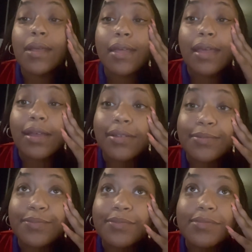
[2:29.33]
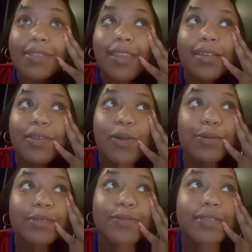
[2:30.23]
um
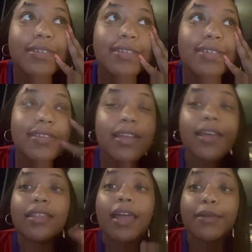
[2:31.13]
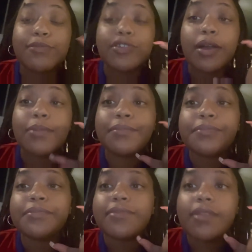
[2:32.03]
yeah it was that lamb chop
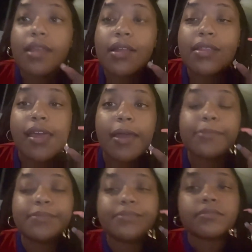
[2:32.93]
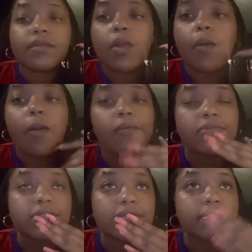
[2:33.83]
thing it
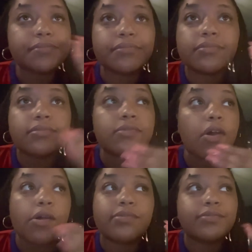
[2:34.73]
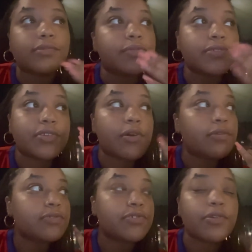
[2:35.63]
was no it was no it
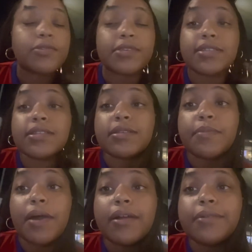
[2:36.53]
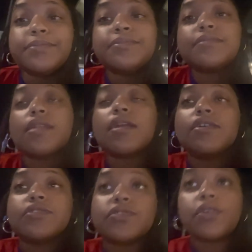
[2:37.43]
was gross i sent it back
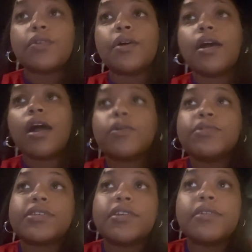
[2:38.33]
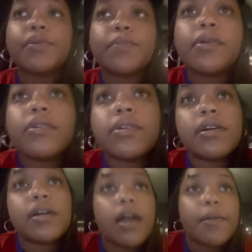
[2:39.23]
so i always hear people
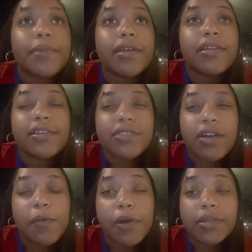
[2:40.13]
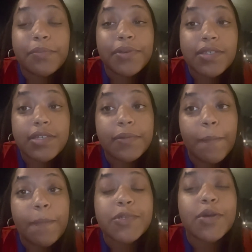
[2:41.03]
come here and they talk about the pizza
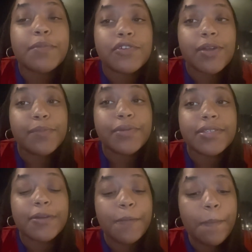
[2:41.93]
so i'm gonna try the pizza